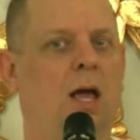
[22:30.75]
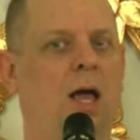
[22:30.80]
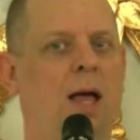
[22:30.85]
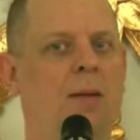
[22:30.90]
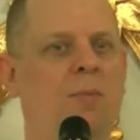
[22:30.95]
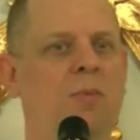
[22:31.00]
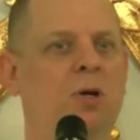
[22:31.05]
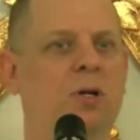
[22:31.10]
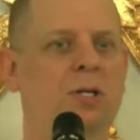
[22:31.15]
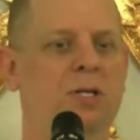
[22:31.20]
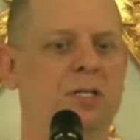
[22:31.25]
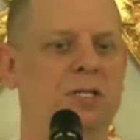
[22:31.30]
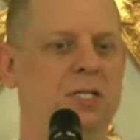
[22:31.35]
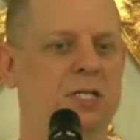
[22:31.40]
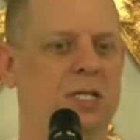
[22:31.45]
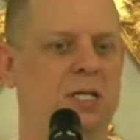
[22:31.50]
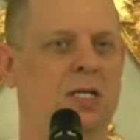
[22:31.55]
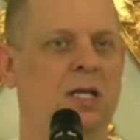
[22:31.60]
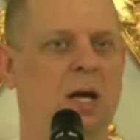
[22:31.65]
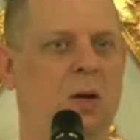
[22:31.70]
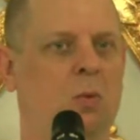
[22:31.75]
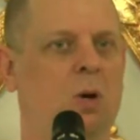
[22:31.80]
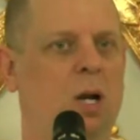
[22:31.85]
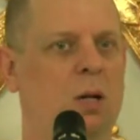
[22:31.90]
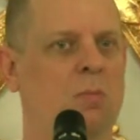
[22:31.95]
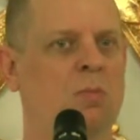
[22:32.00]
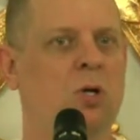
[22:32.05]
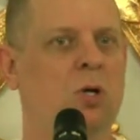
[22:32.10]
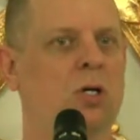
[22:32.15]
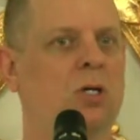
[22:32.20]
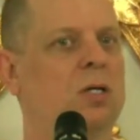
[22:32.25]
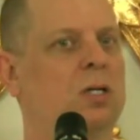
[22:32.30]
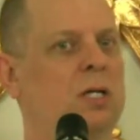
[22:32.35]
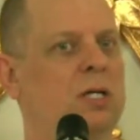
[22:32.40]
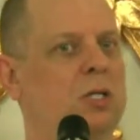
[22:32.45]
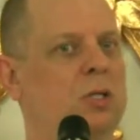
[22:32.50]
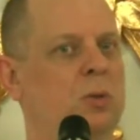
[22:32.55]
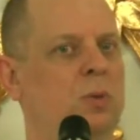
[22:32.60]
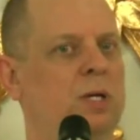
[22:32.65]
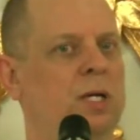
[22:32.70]
I'm going to see that what I'm
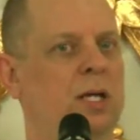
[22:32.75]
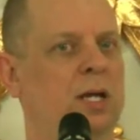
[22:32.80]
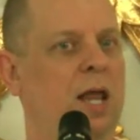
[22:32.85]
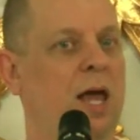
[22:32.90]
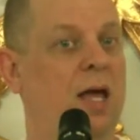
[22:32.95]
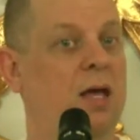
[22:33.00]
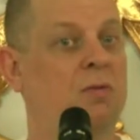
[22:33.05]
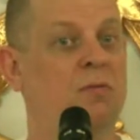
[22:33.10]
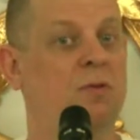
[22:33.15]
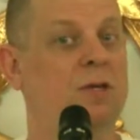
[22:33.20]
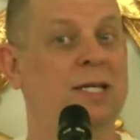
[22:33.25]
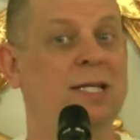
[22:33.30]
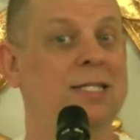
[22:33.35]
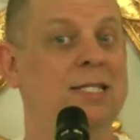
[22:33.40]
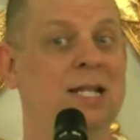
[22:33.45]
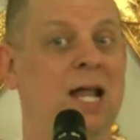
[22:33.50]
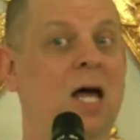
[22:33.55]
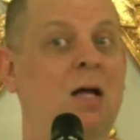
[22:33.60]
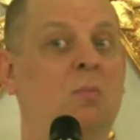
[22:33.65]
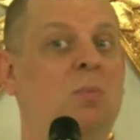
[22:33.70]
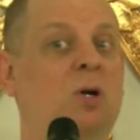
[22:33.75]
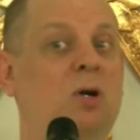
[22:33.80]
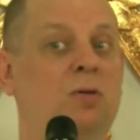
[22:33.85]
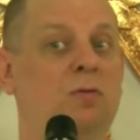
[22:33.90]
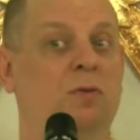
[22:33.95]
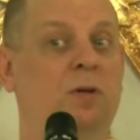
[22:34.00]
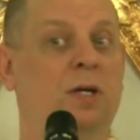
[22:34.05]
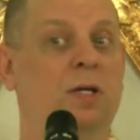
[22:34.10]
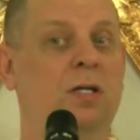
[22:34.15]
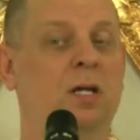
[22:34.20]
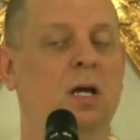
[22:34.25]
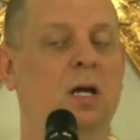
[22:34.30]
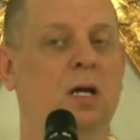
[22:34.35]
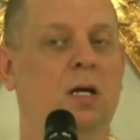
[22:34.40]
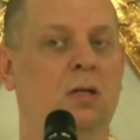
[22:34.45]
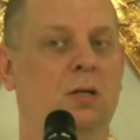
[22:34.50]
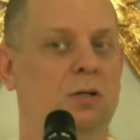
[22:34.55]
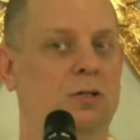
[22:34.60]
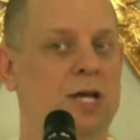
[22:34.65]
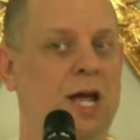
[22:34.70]
currently doing in life is not perfect.
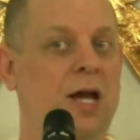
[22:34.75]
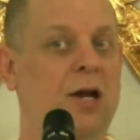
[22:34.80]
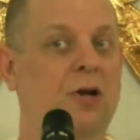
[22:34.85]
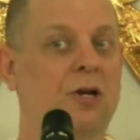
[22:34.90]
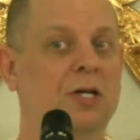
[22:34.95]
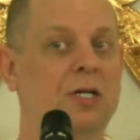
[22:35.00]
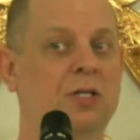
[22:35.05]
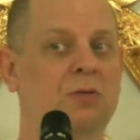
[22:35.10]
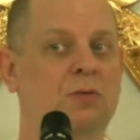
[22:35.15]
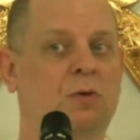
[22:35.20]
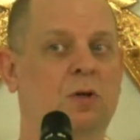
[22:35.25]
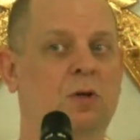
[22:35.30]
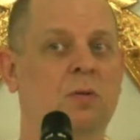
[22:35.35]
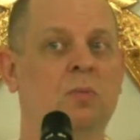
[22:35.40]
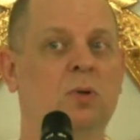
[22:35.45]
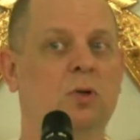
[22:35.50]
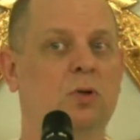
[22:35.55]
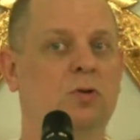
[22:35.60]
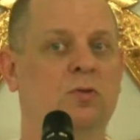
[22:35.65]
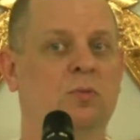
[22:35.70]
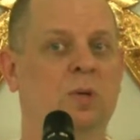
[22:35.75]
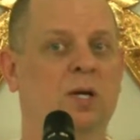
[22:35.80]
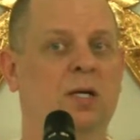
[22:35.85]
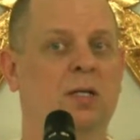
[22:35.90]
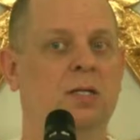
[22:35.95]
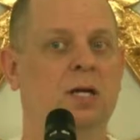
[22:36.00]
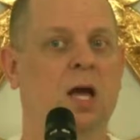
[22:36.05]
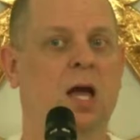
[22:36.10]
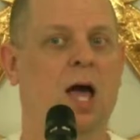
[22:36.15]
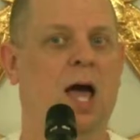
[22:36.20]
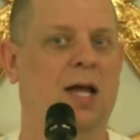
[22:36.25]
There's areas for improvement.